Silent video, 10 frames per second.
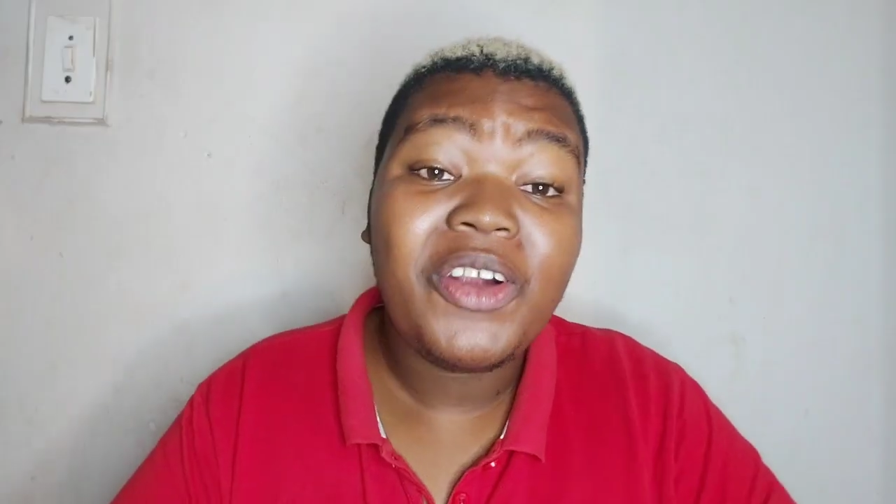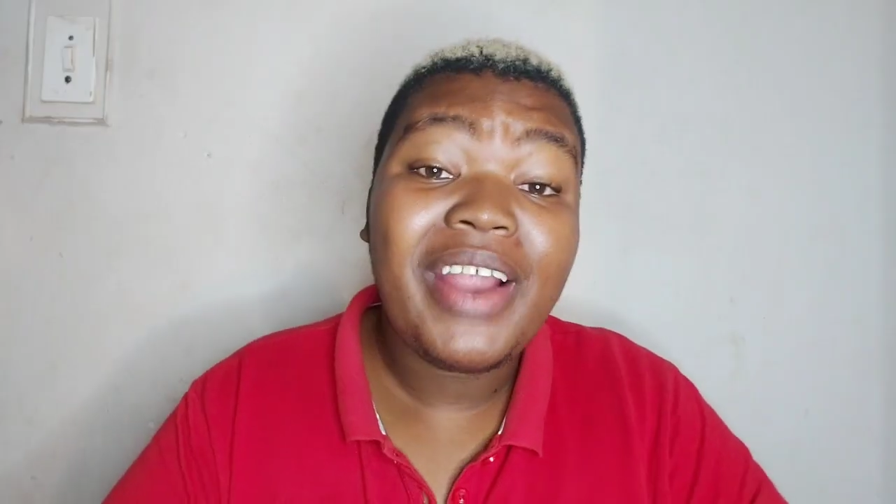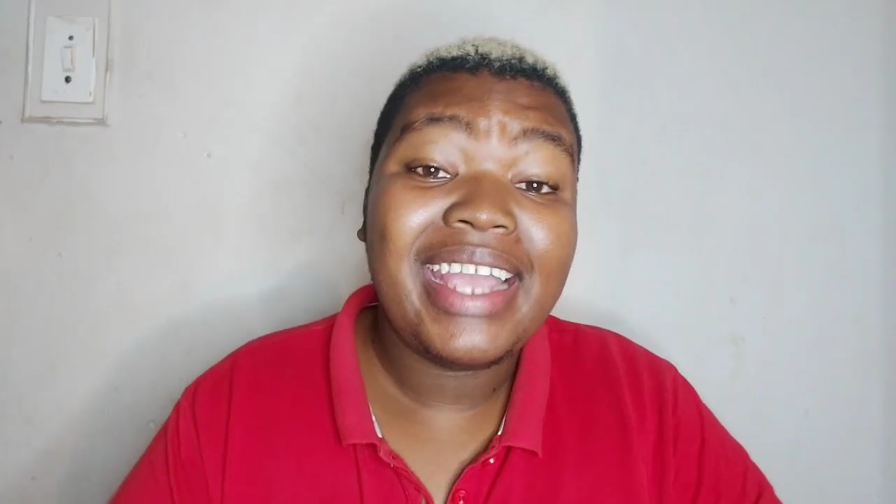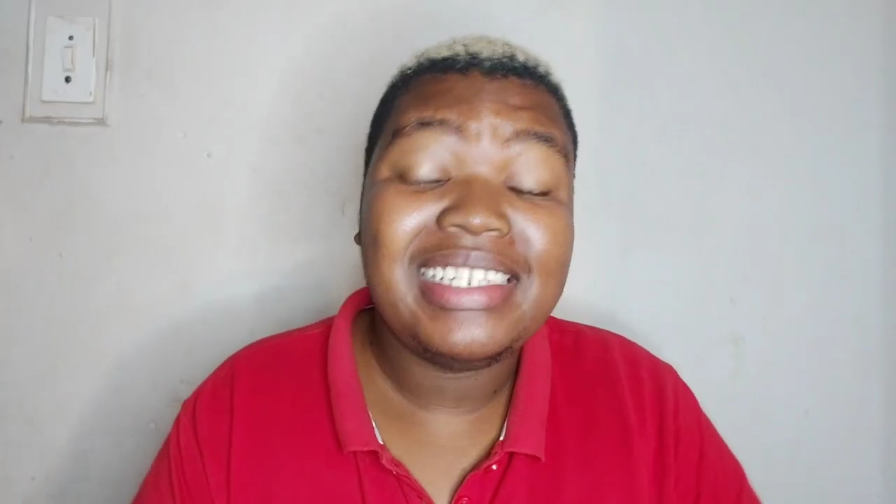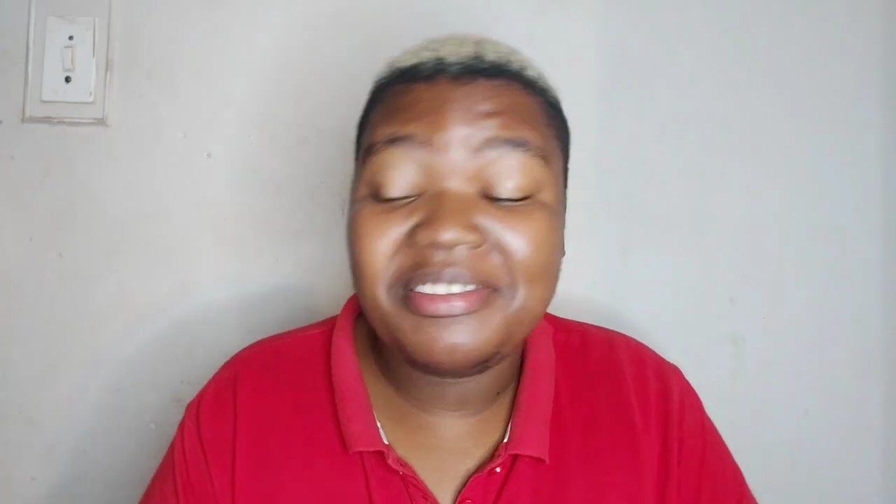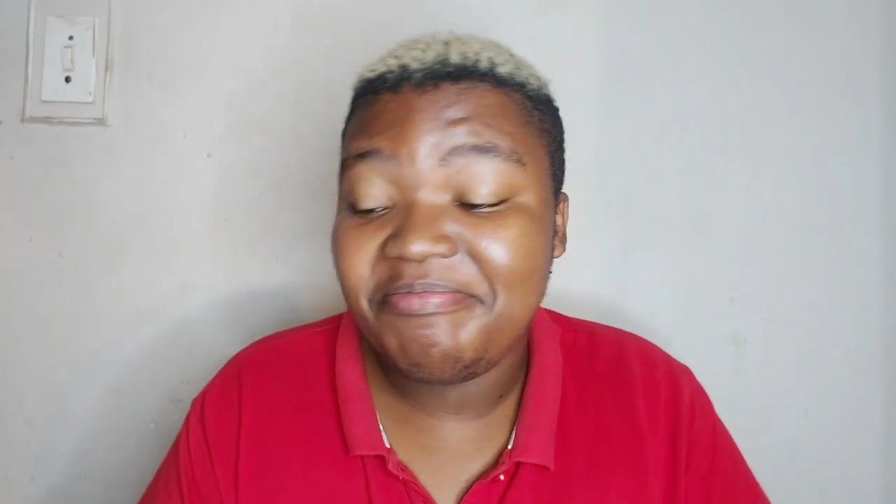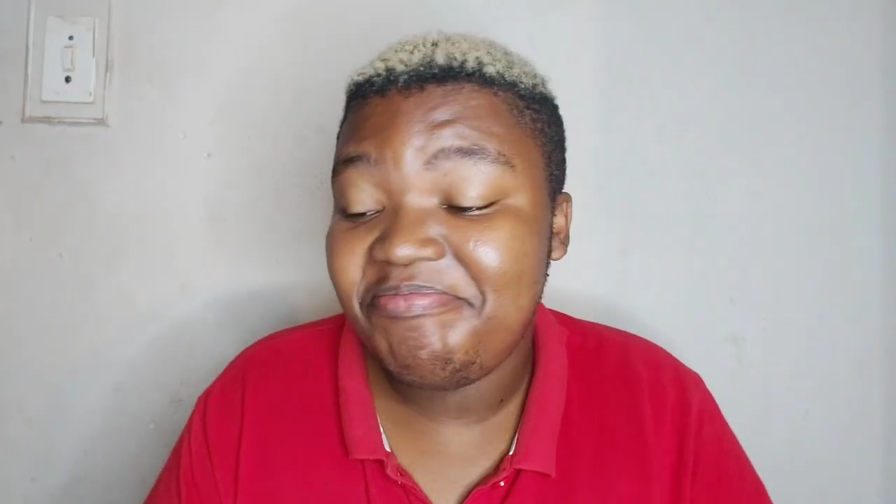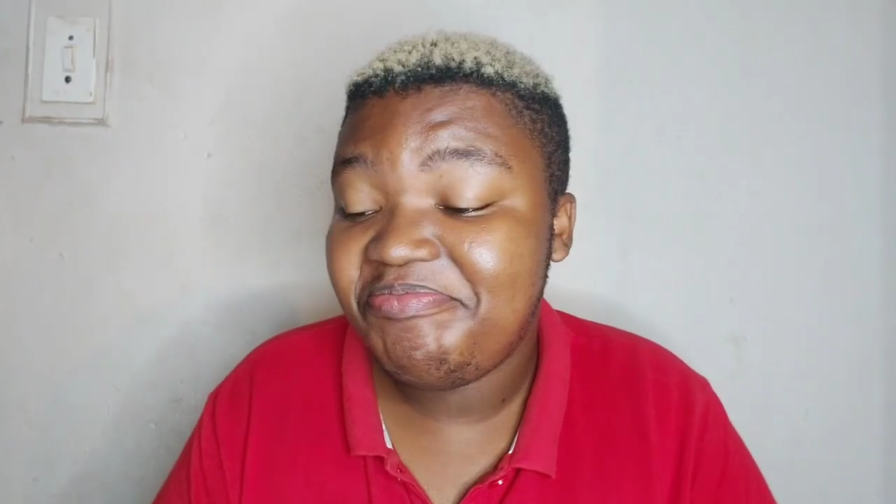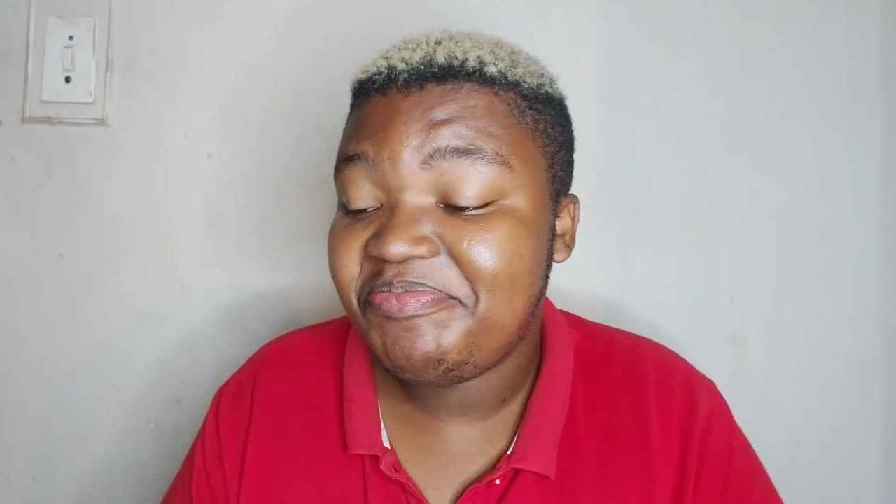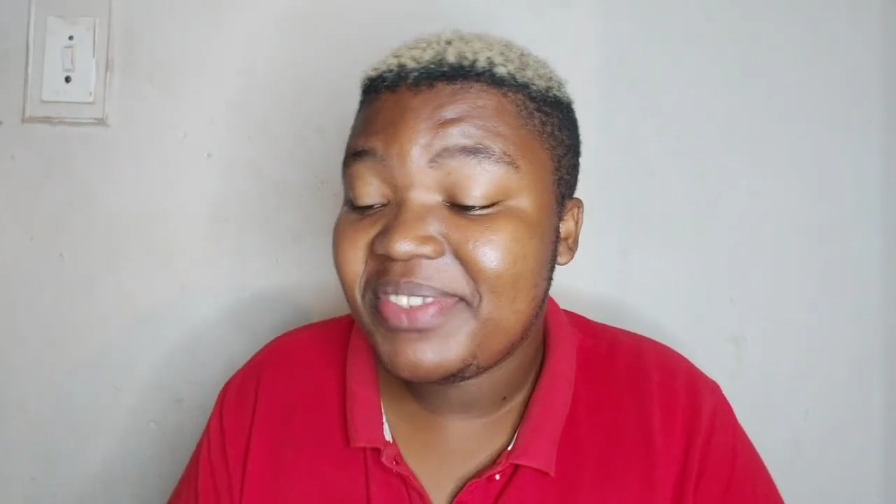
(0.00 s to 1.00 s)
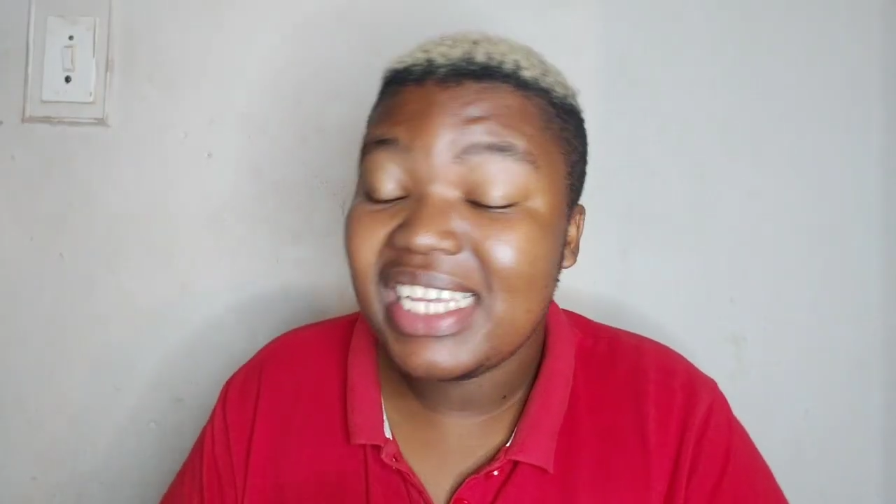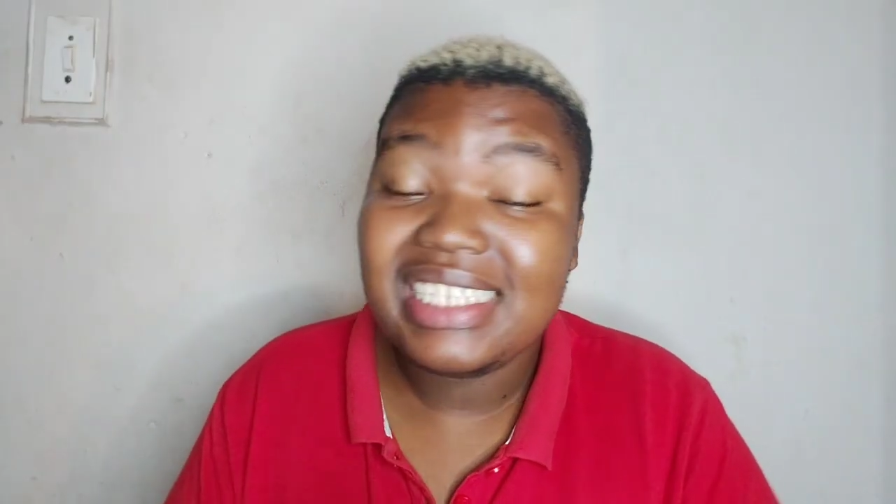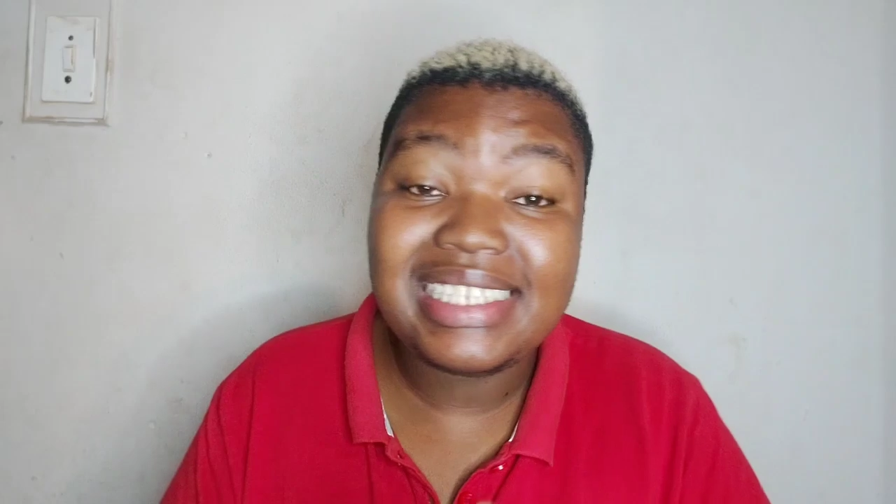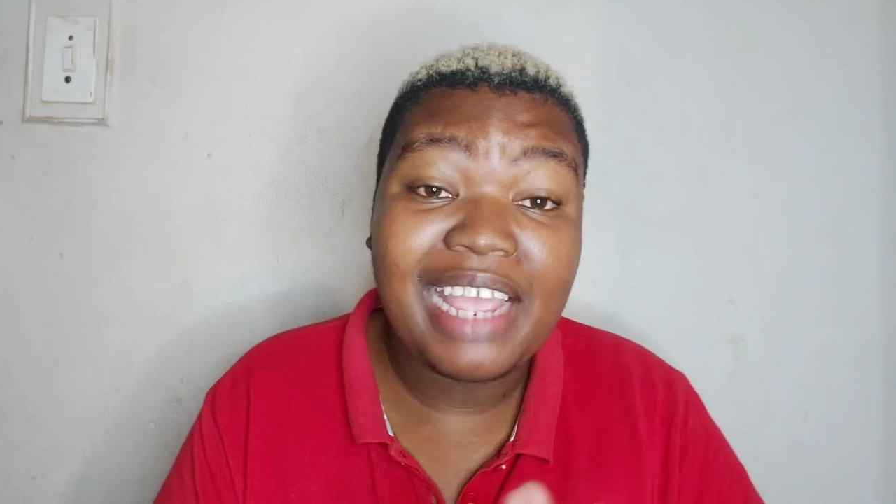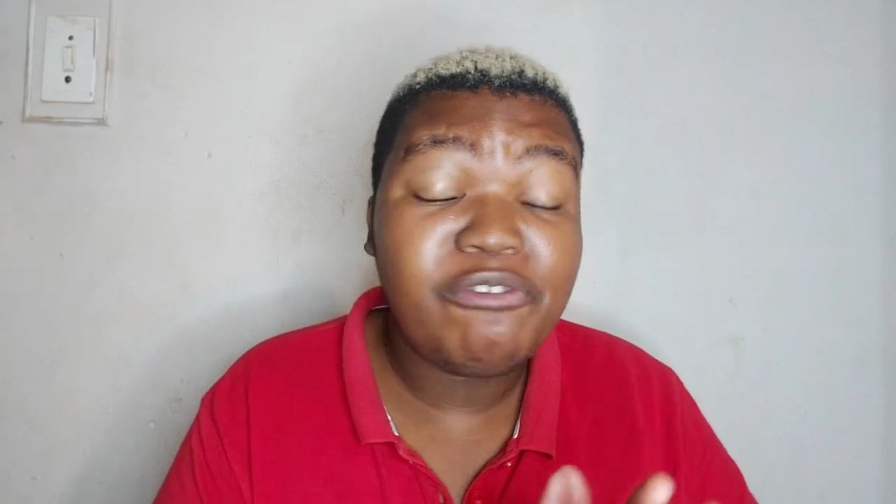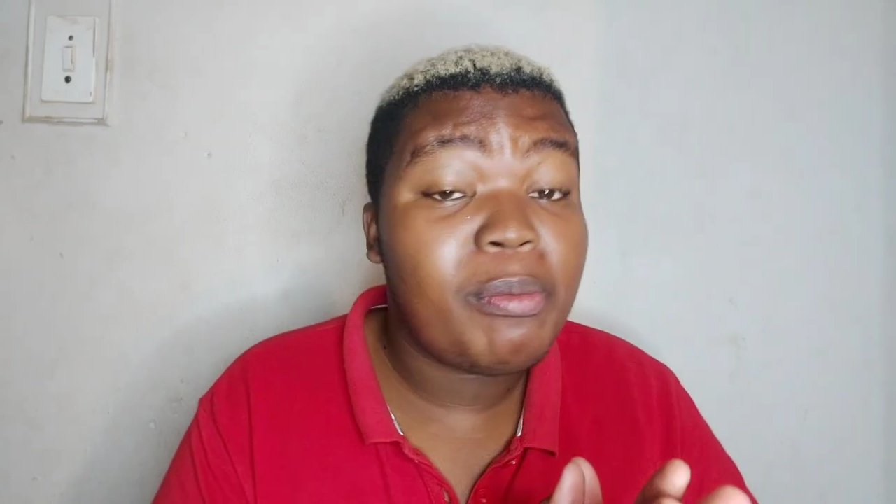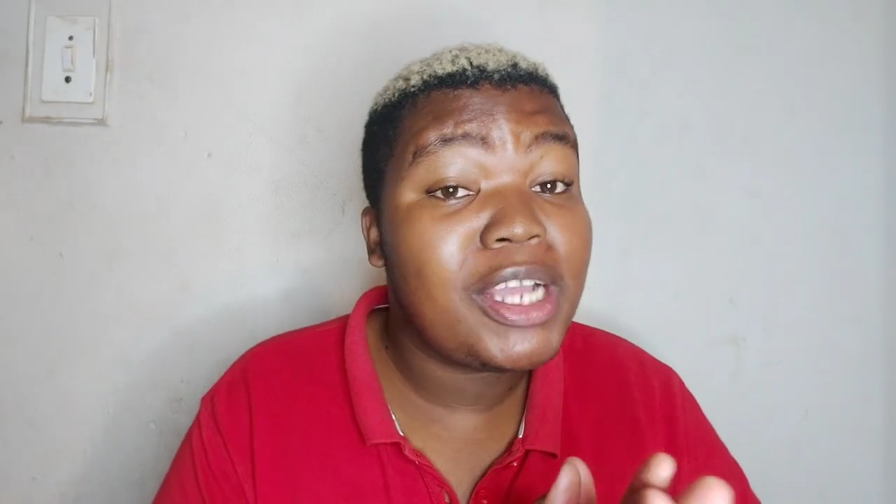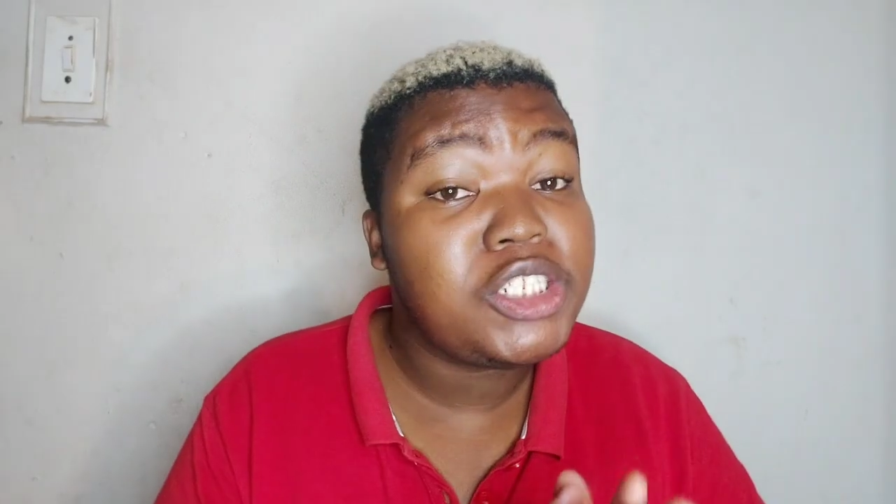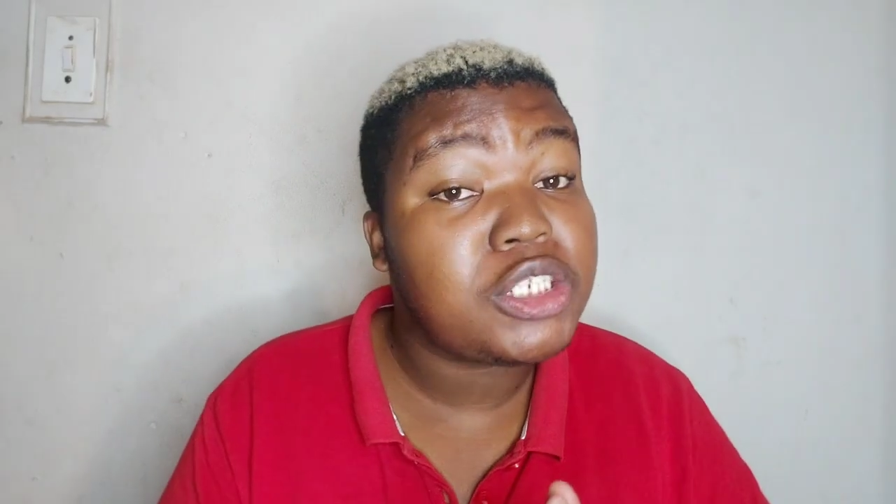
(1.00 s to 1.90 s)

All right, time for my